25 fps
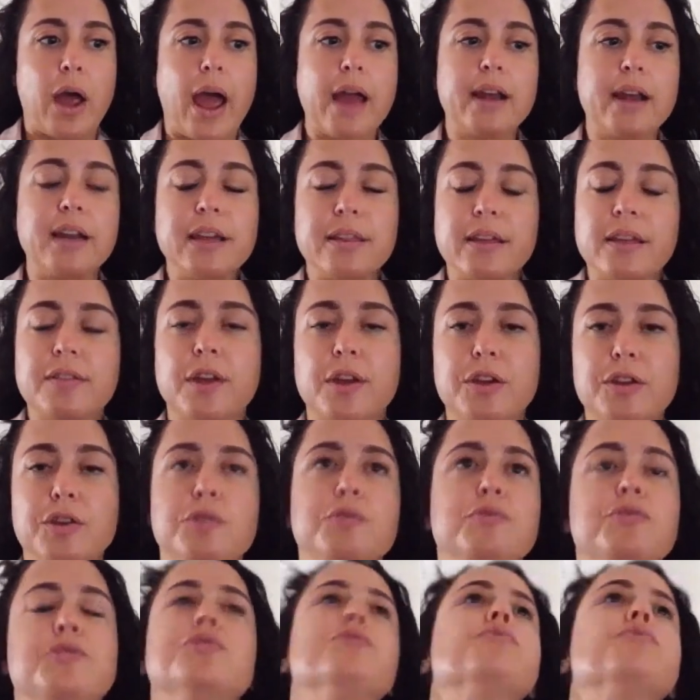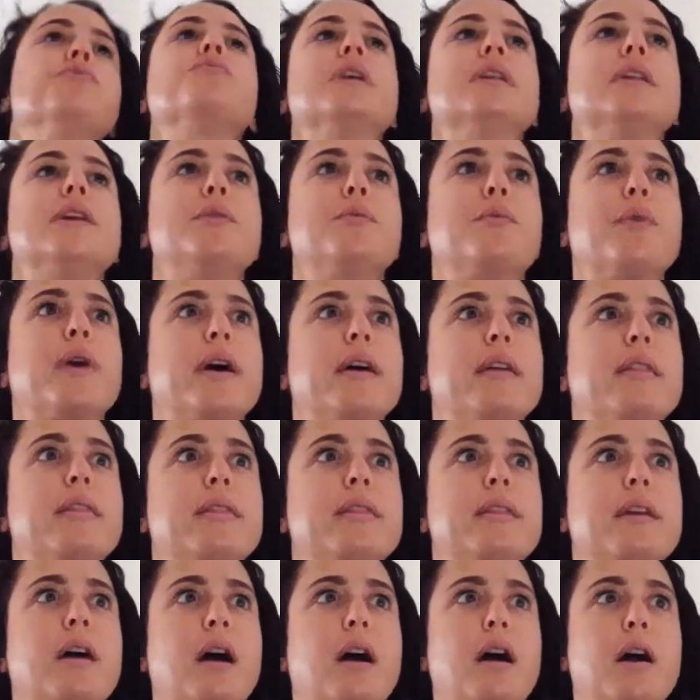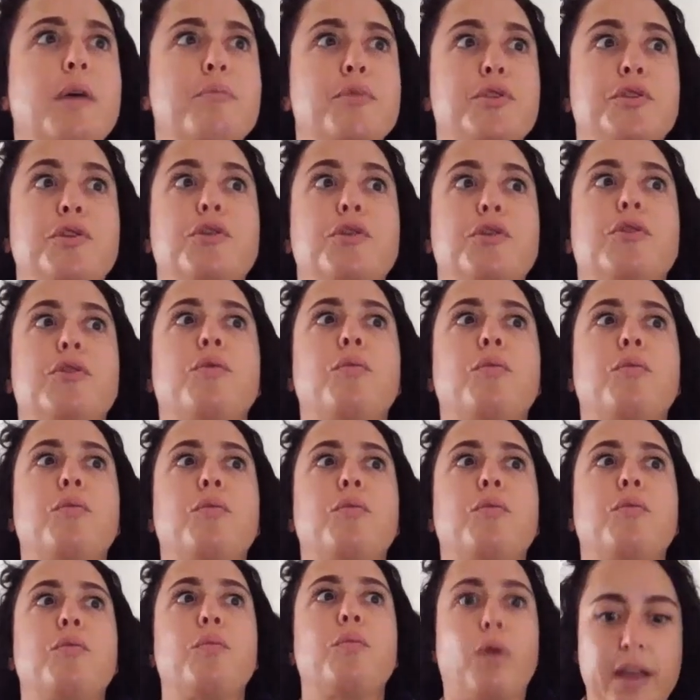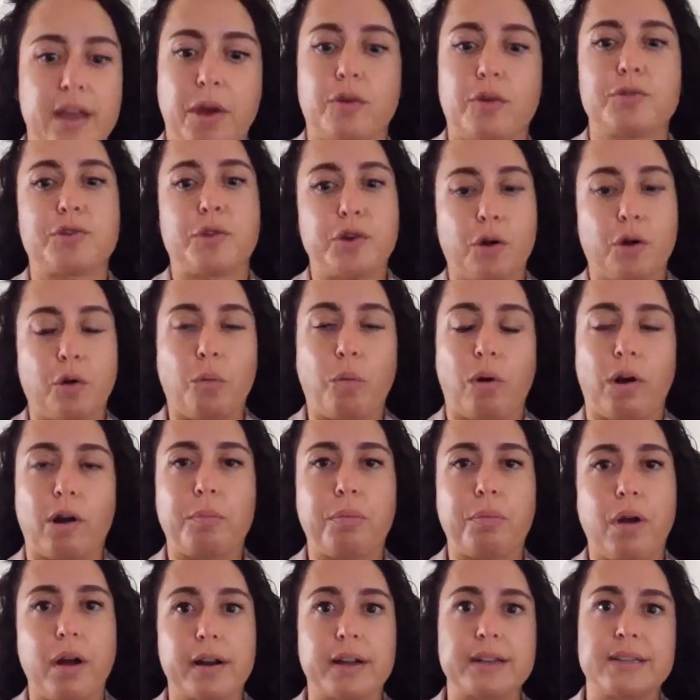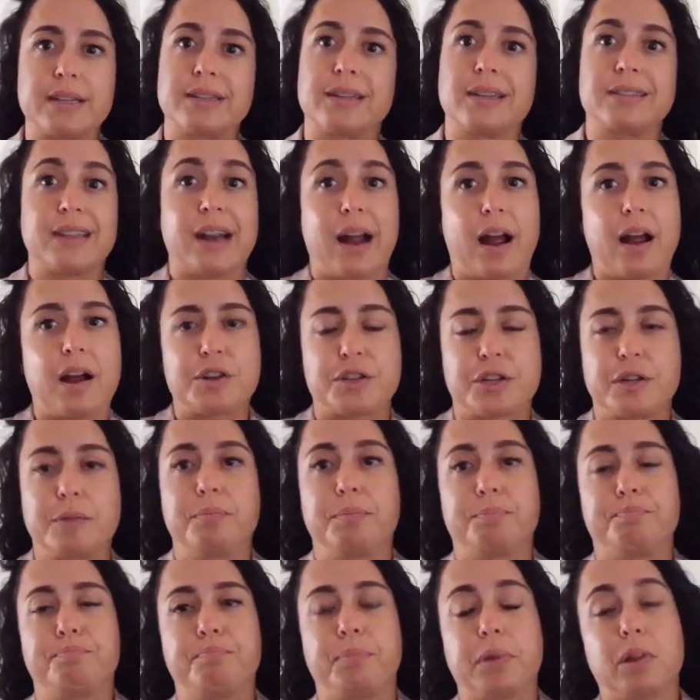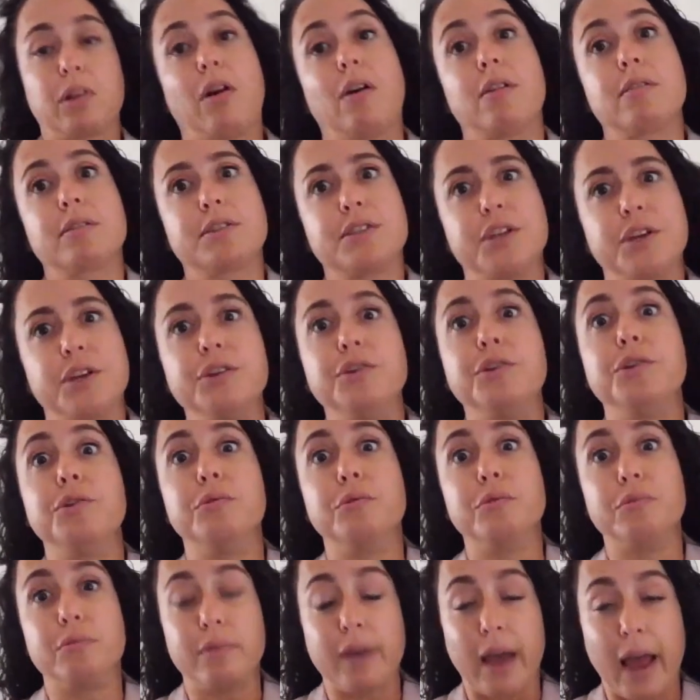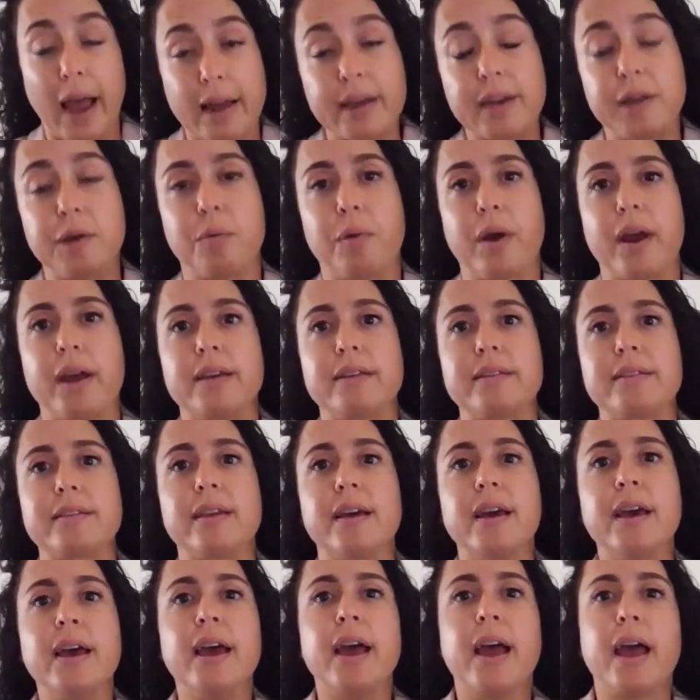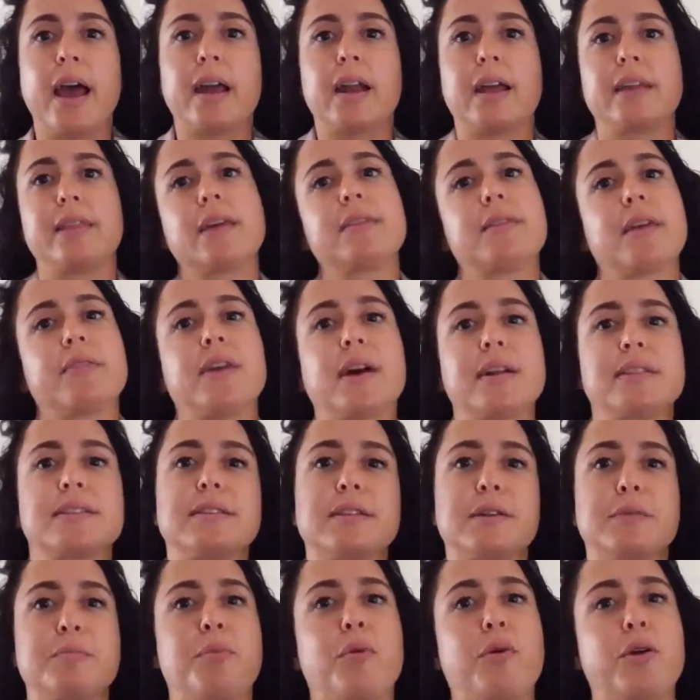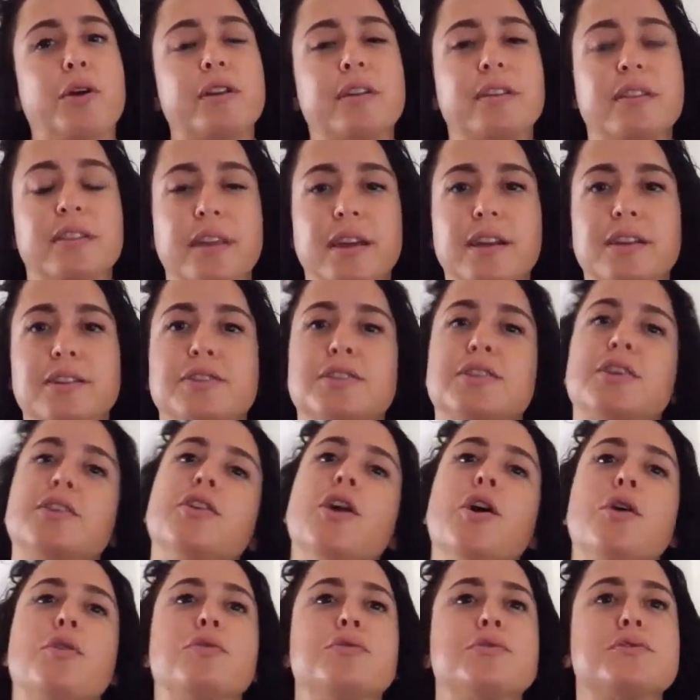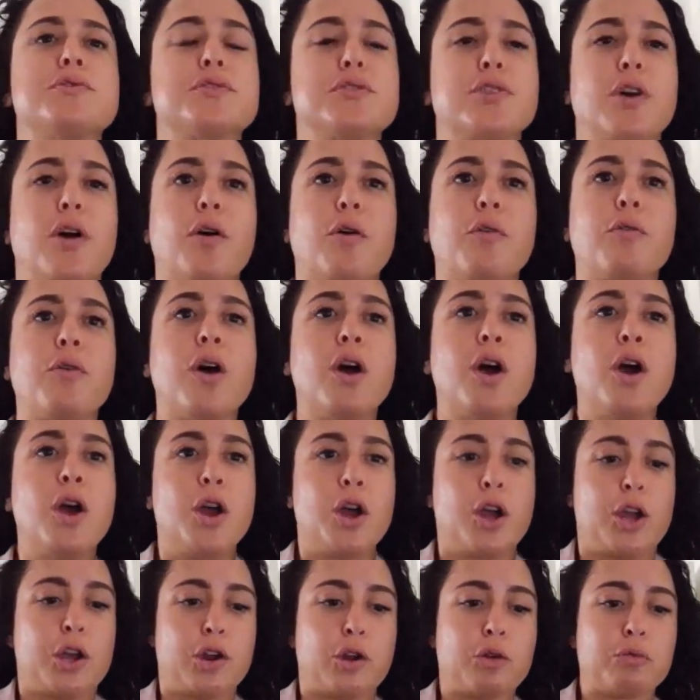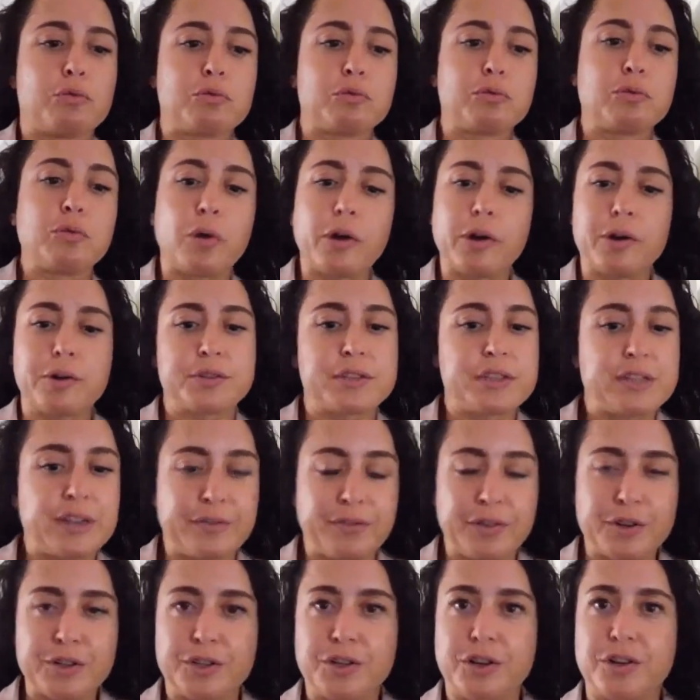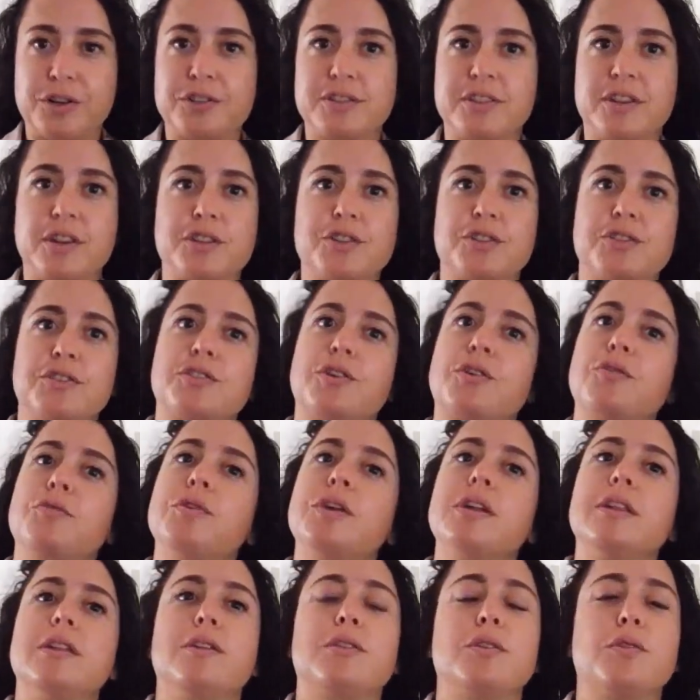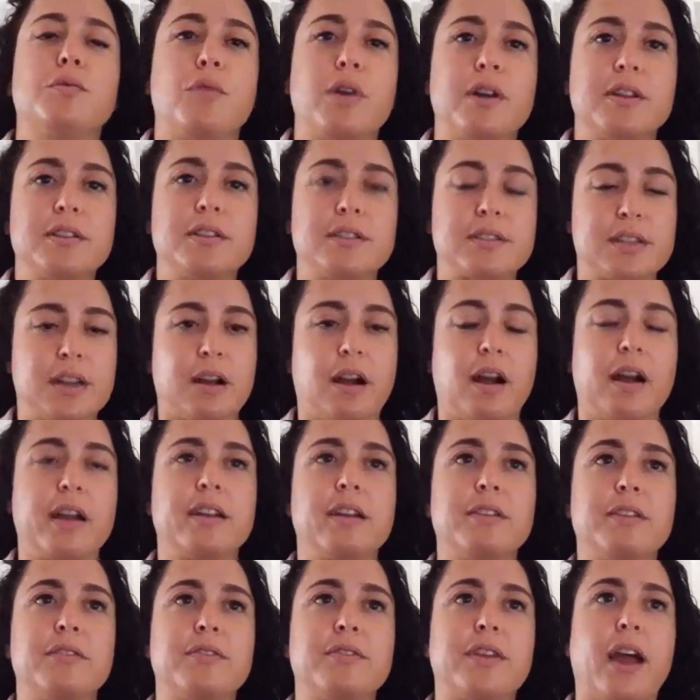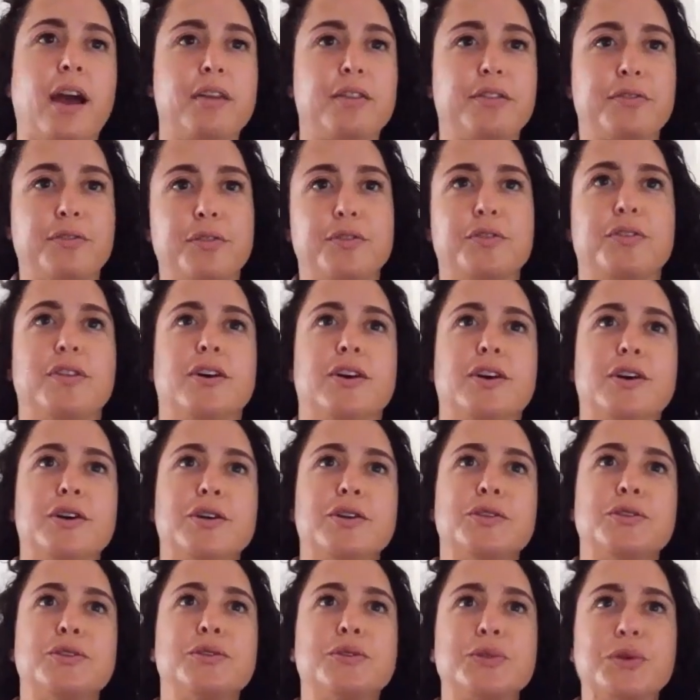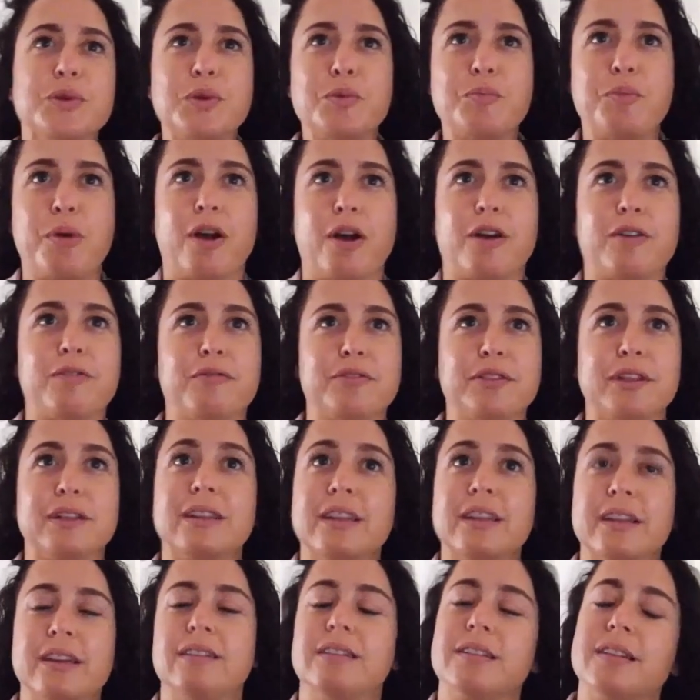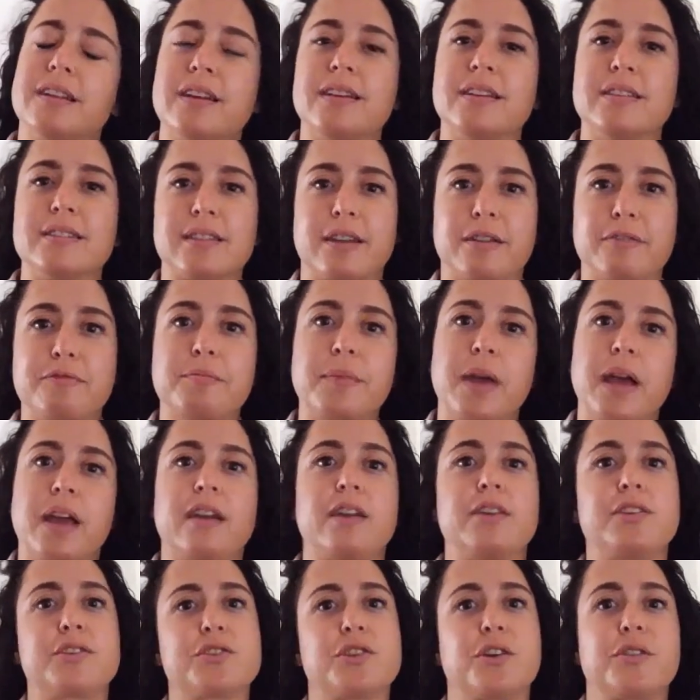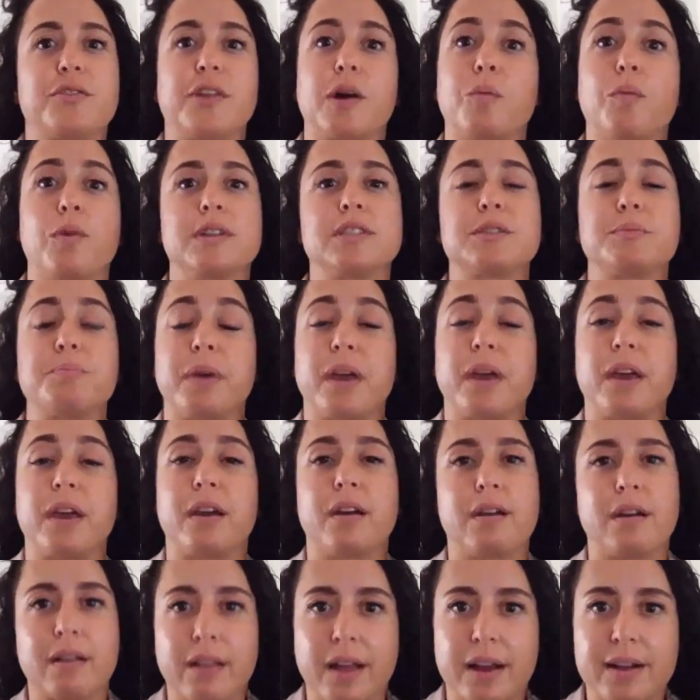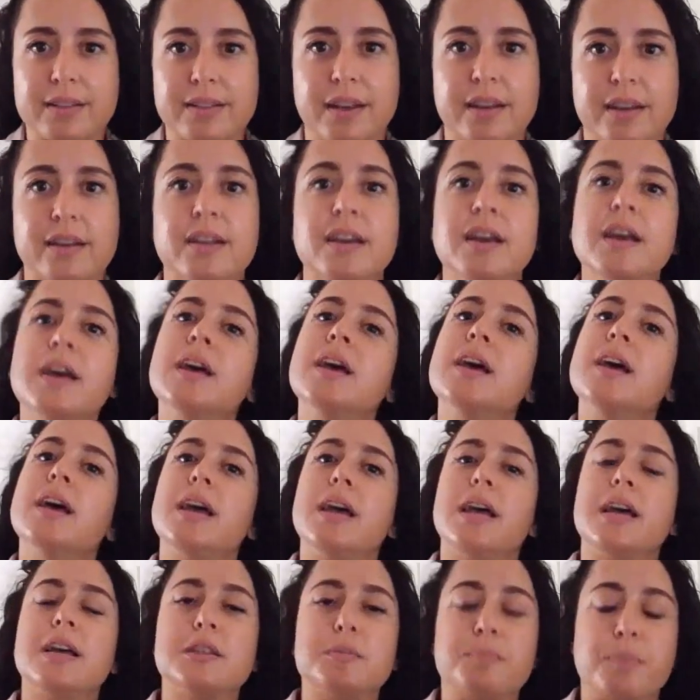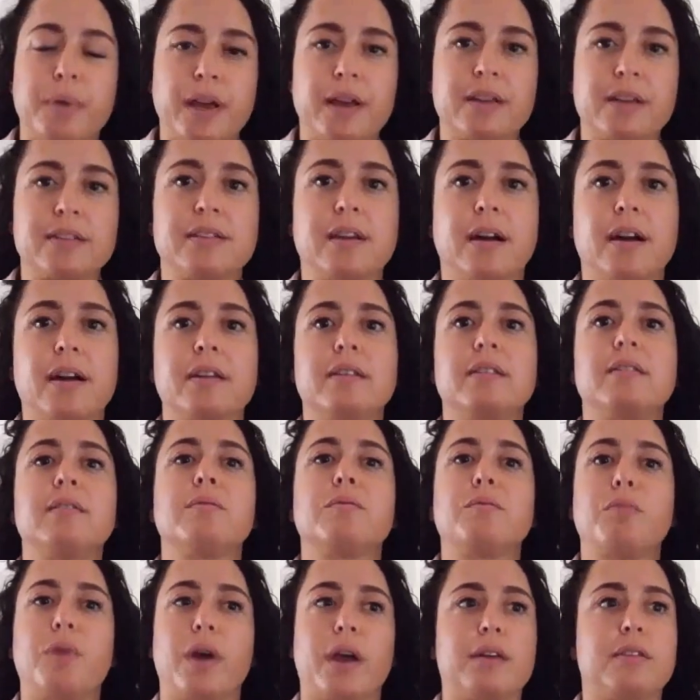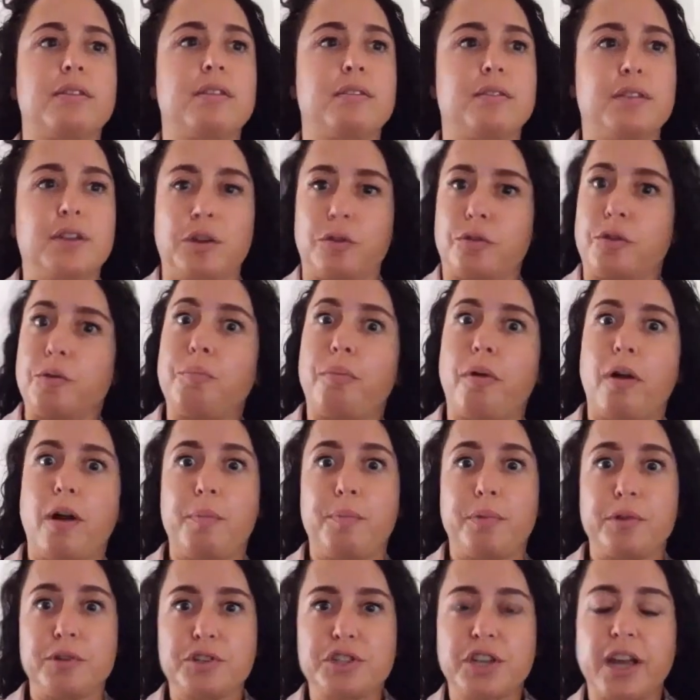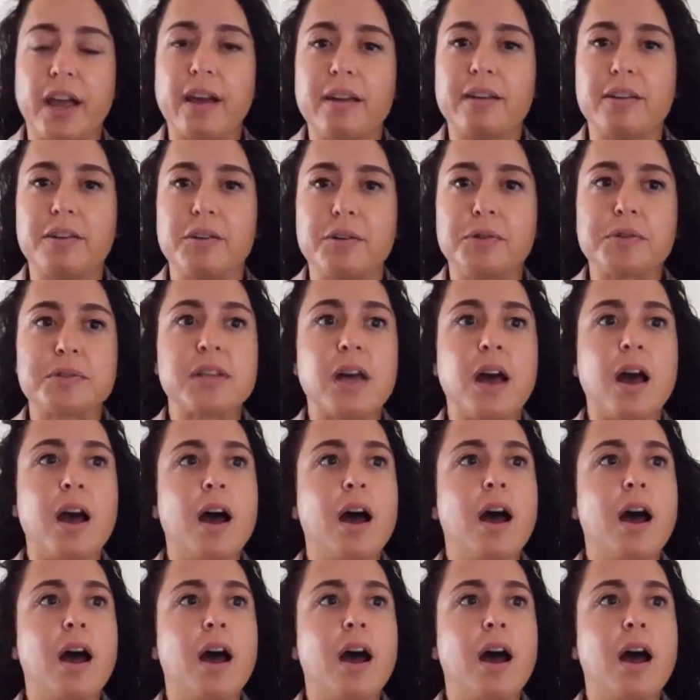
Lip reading: anything that you do really with your work emails or your work product, it doesn't actually belong to you anyways. And I think that that's an important thing to note. So, lawyers in different jurisdictions are really the ones to kind of get through the soup of the legalese of making sure that what's being collected is being done with the proper channels.